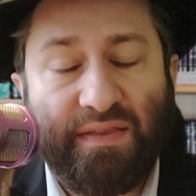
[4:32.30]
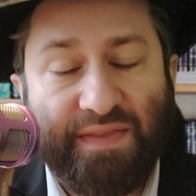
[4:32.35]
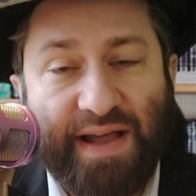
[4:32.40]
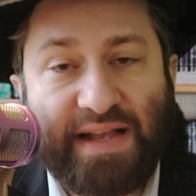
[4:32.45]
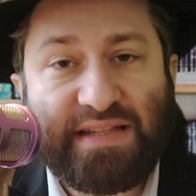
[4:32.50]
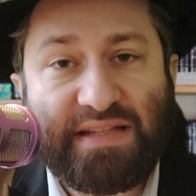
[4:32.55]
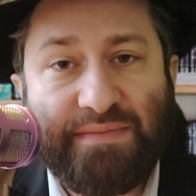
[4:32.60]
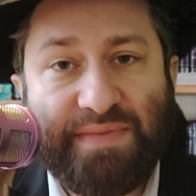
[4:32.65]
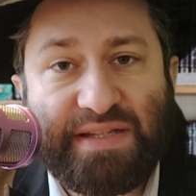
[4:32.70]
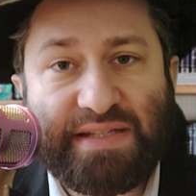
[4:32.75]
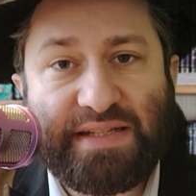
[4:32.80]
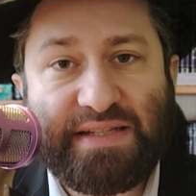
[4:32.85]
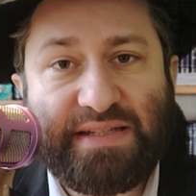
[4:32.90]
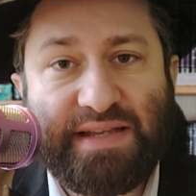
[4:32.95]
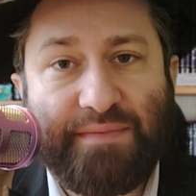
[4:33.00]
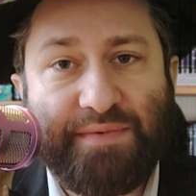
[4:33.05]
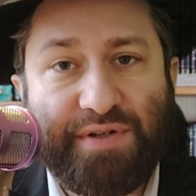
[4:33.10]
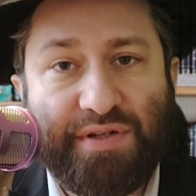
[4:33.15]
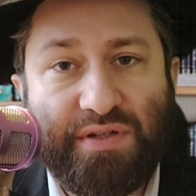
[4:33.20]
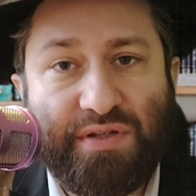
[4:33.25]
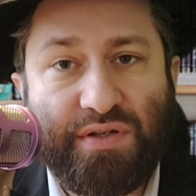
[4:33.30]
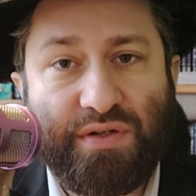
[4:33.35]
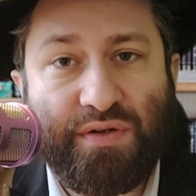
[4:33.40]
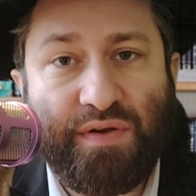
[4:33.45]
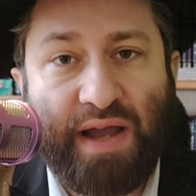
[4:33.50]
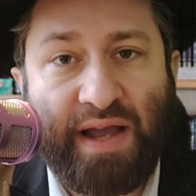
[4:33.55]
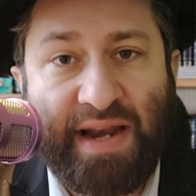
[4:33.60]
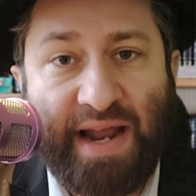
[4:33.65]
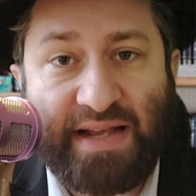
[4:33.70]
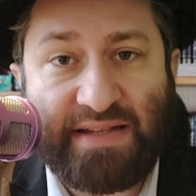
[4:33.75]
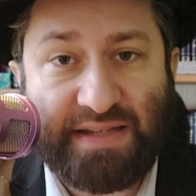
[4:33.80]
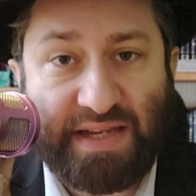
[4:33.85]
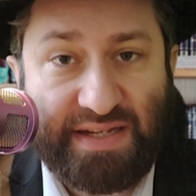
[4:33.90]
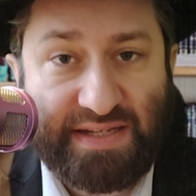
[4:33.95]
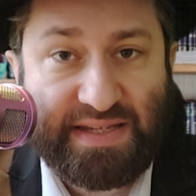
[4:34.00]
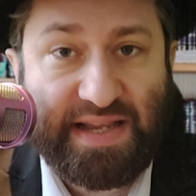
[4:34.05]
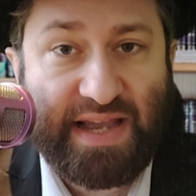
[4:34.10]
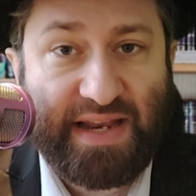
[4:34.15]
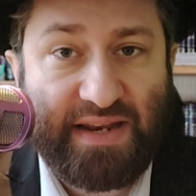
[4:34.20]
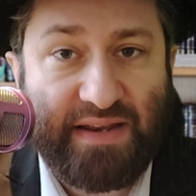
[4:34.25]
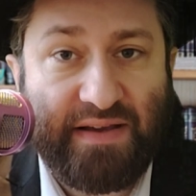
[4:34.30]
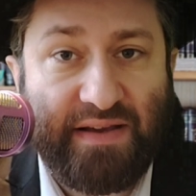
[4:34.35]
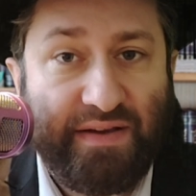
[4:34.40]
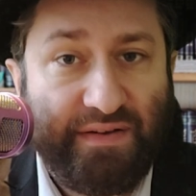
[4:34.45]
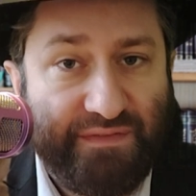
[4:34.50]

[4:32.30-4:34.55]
That's a misconception too, and as I said,